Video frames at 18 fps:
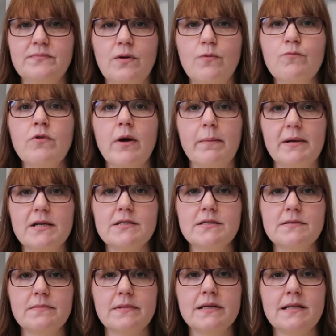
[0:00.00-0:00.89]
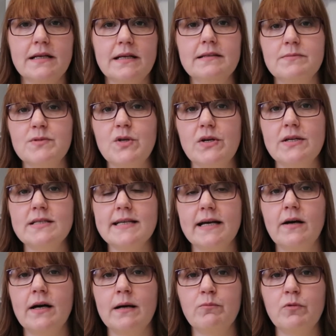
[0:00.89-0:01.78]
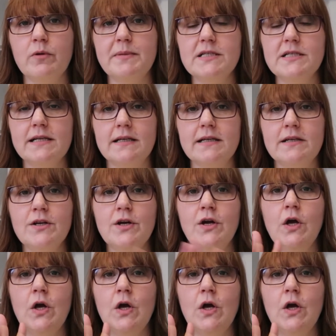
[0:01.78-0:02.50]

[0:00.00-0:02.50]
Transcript: rubbish. It turns out I'm rubbish at it.